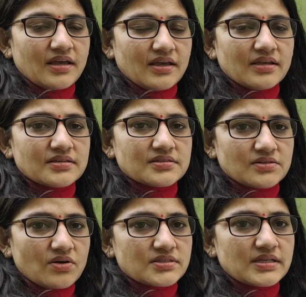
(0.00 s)
As
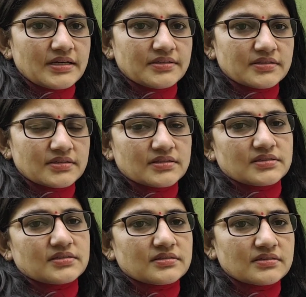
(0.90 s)

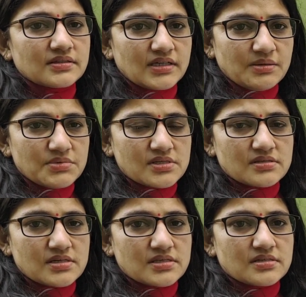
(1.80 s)
oscillators, the name
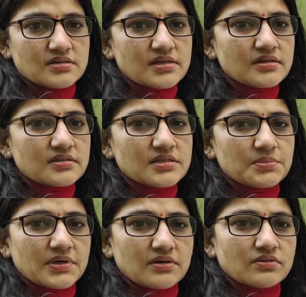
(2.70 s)
suggests it is
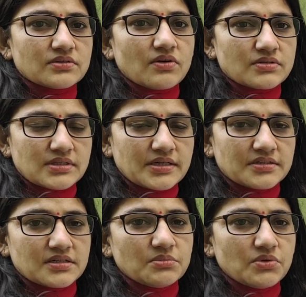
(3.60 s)
depend on the
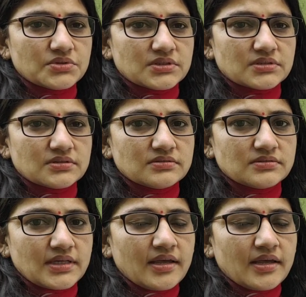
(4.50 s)
oscillatory motion.